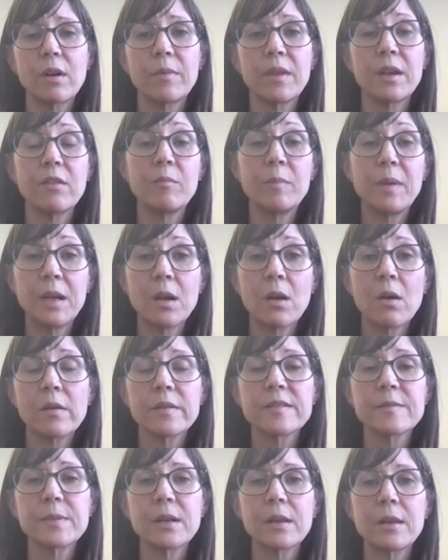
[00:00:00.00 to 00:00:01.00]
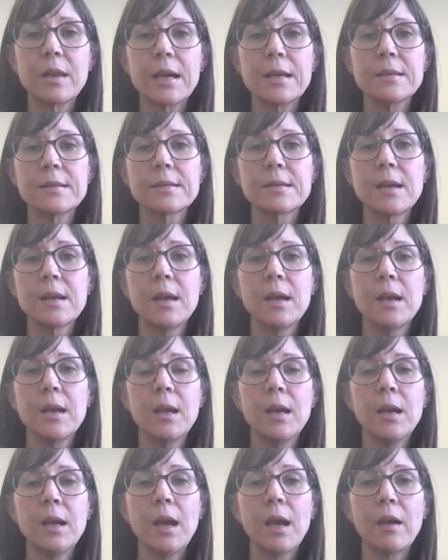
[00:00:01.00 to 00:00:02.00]
that have been hospitalized
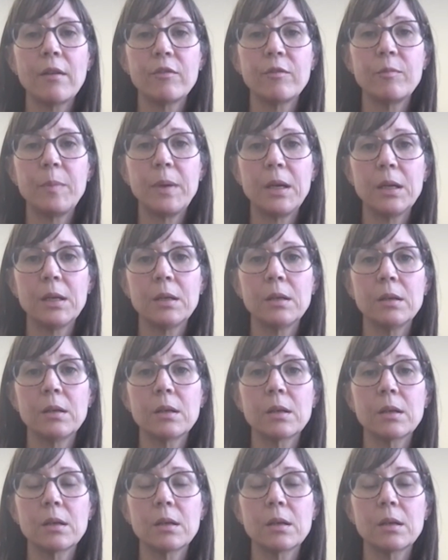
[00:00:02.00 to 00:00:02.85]
have been